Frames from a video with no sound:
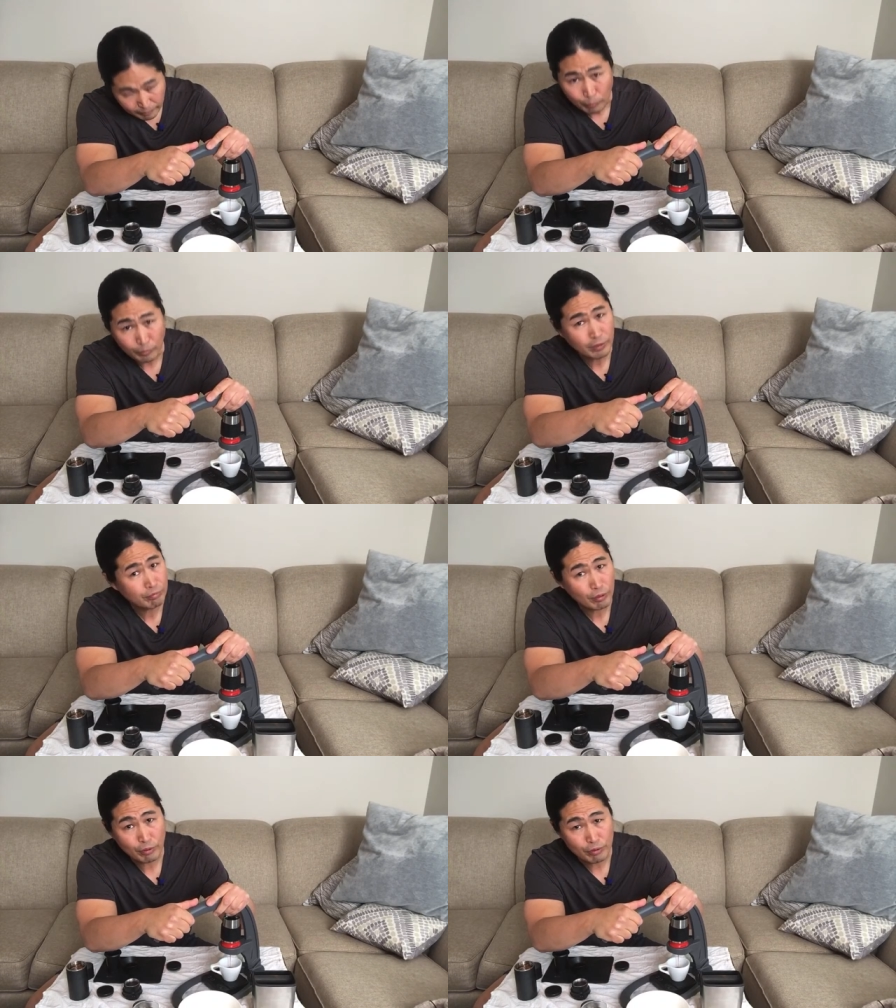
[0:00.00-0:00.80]
With the
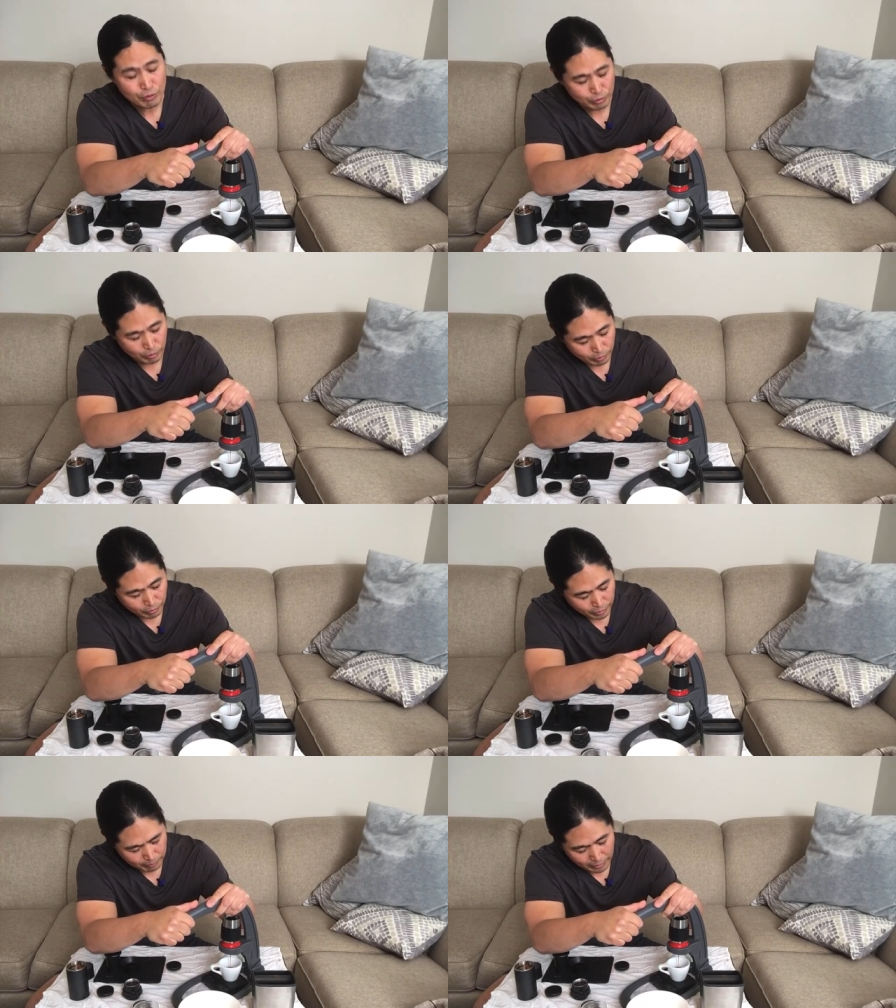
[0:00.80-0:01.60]
flow control,
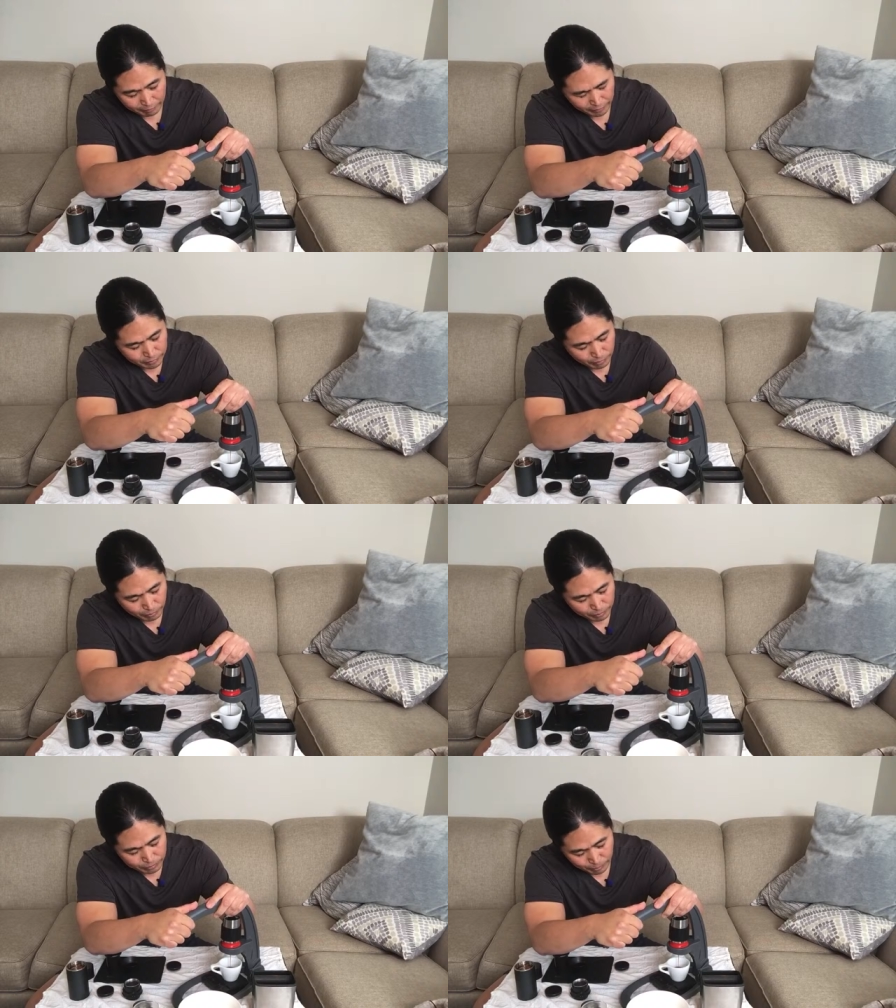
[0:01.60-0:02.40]
I mean, everything is
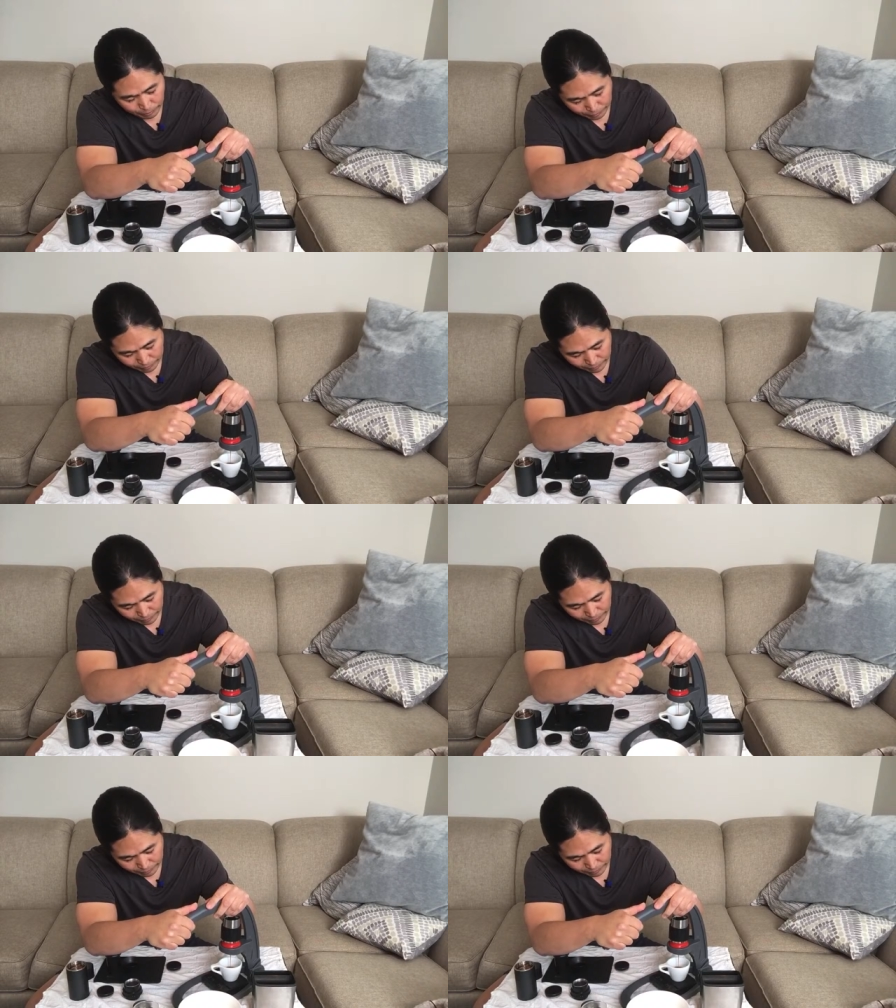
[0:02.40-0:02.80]
going smooth.